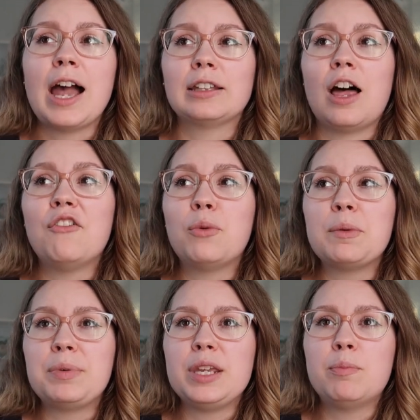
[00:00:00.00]
I love
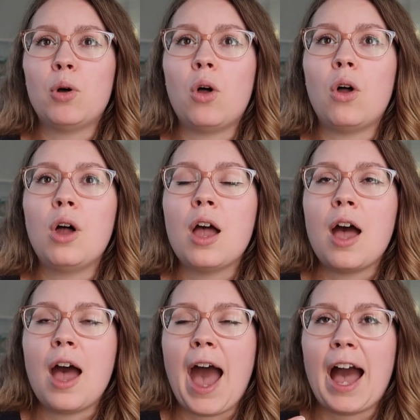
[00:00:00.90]
when people
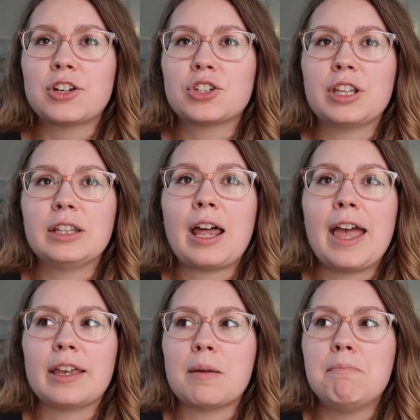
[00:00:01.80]
actually
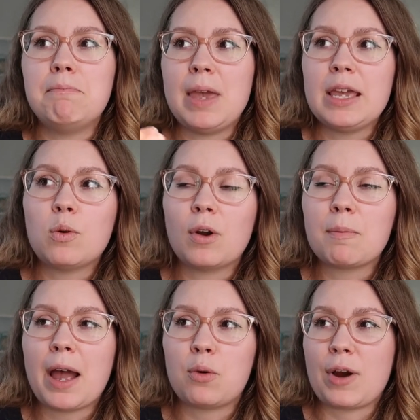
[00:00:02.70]
like make one
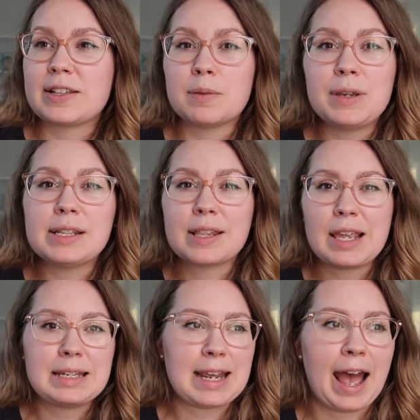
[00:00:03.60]
of my recipes and
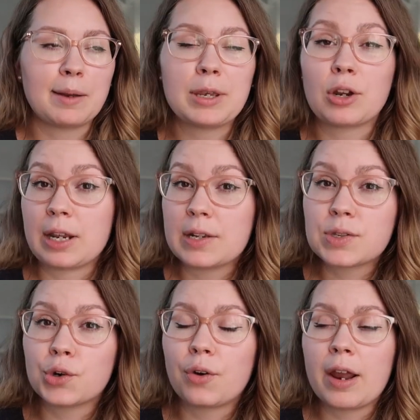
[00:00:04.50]
then tag me on
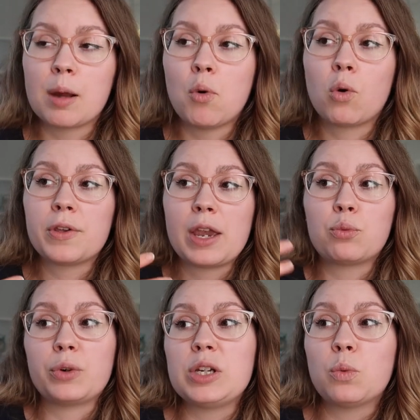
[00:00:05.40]
Instagram or they
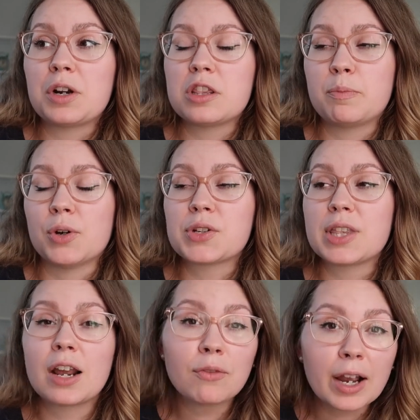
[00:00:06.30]
read one of the books
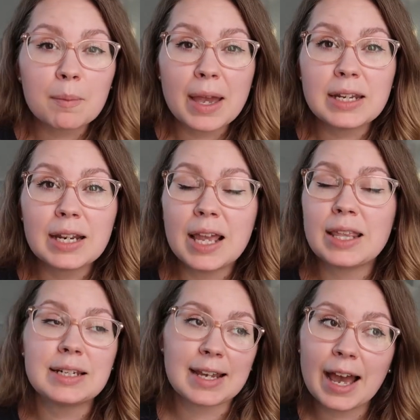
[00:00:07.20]
that I've recommended
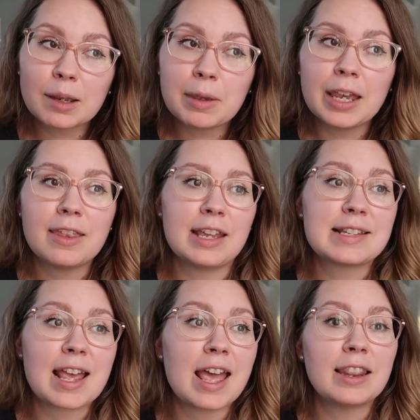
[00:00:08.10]
and they tag me and they
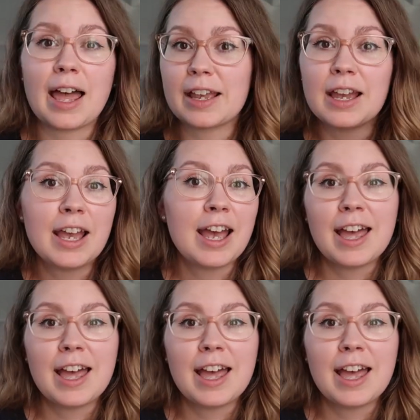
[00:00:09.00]
say like,